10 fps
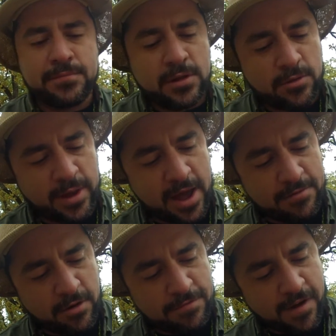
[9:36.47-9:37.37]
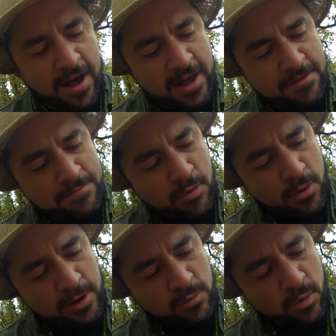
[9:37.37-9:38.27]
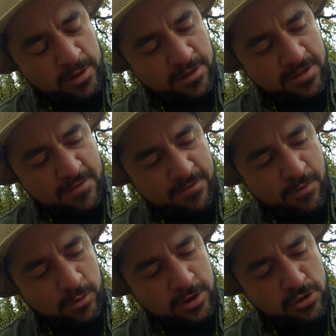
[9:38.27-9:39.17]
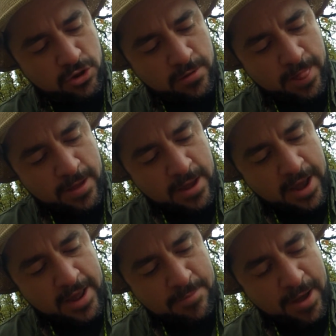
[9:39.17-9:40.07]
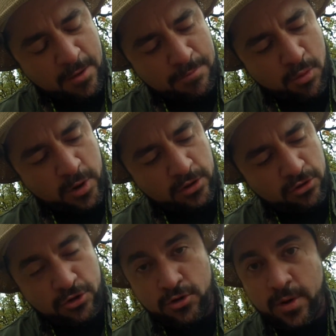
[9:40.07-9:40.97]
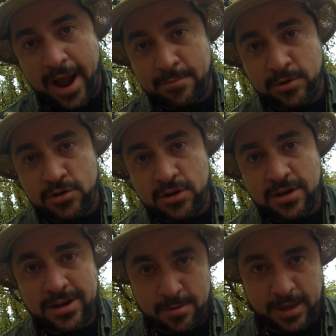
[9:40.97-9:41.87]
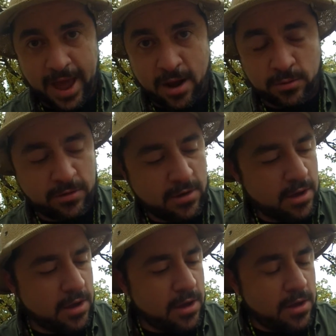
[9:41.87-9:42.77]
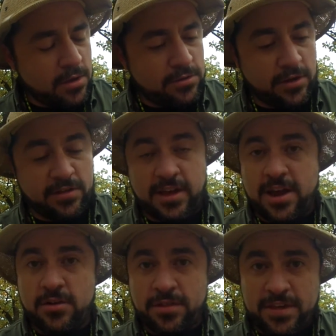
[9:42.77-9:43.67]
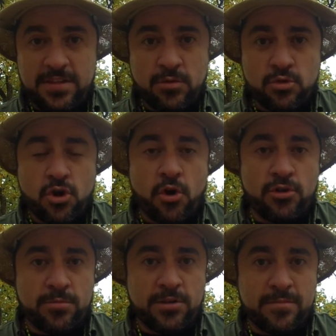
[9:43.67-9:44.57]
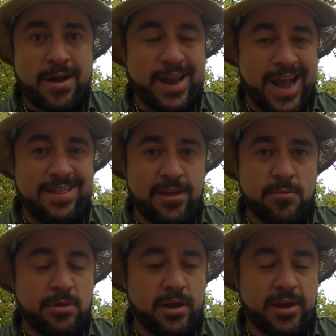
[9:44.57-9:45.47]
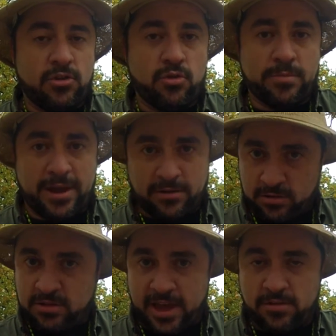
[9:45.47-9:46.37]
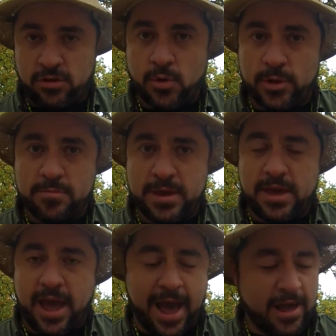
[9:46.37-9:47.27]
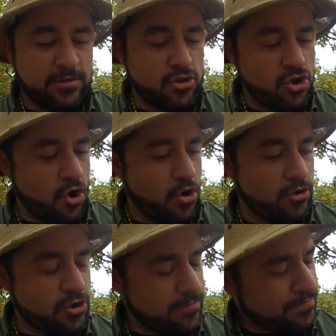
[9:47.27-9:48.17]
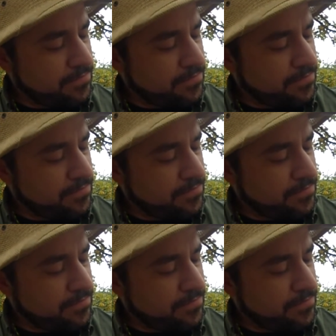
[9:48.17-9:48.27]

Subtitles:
So we have our 5.17 voltage and about 0.2 amperage coming out. So you can see here that these things will charge up just about anything you plug into them that takes USB as a charge.